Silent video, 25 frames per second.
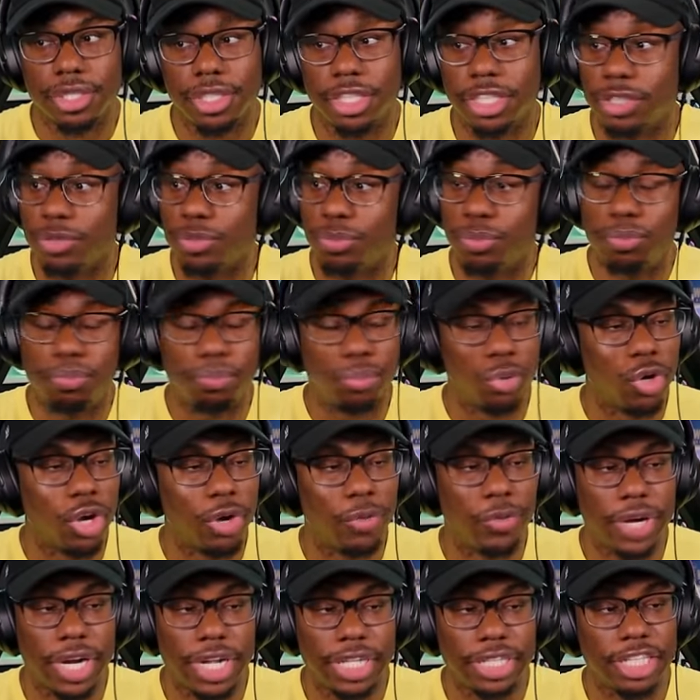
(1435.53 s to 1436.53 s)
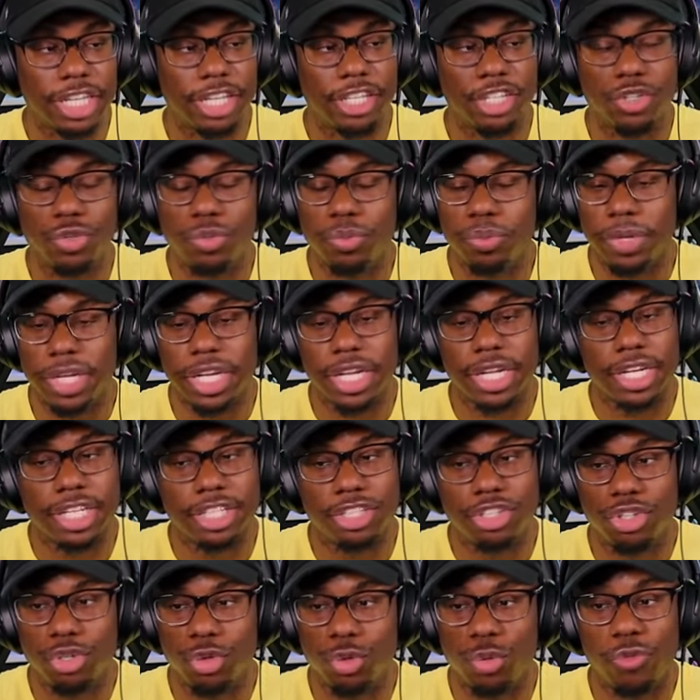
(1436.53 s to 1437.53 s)
Cause boy, when I tell you me and
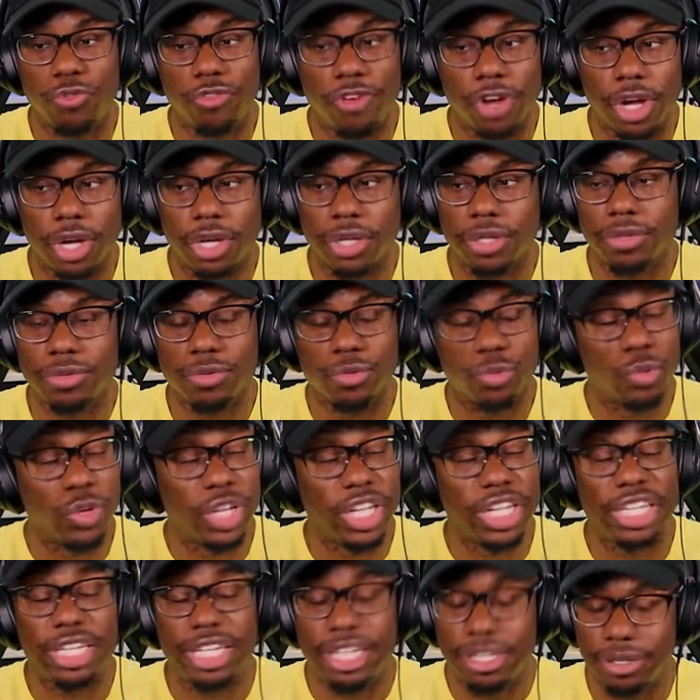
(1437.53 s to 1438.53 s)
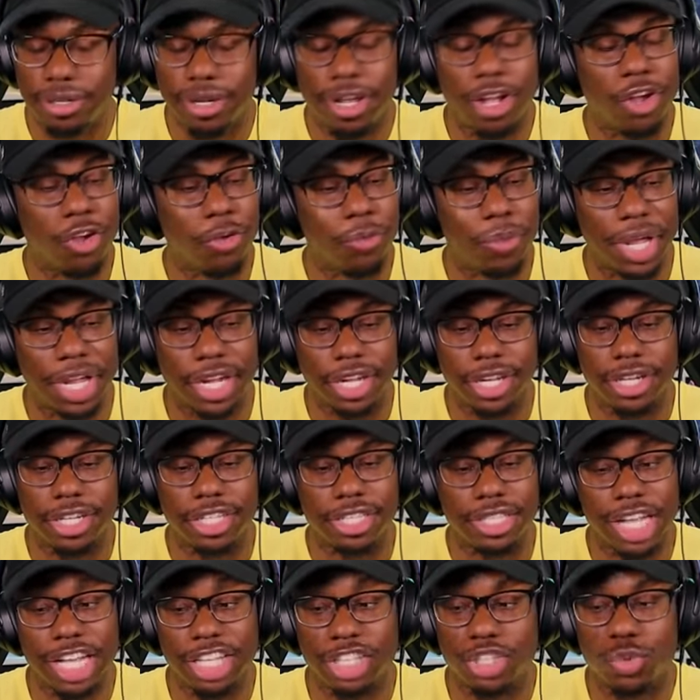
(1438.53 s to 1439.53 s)
this dude fought, we, oh my
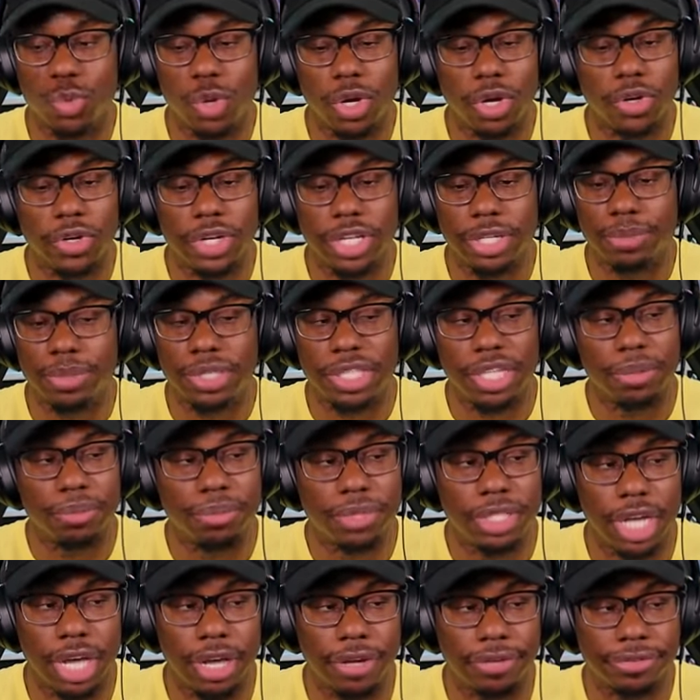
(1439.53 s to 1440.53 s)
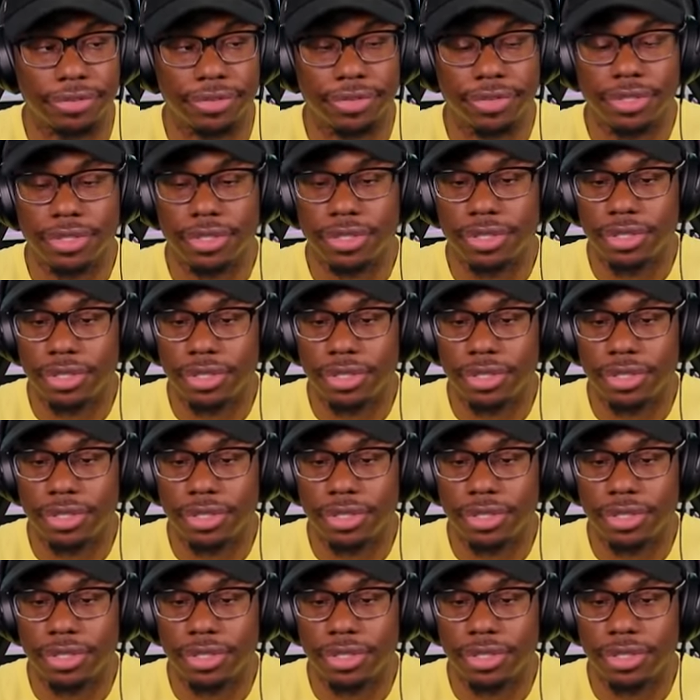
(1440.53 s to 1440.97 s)
goodness, I swung on him something tough.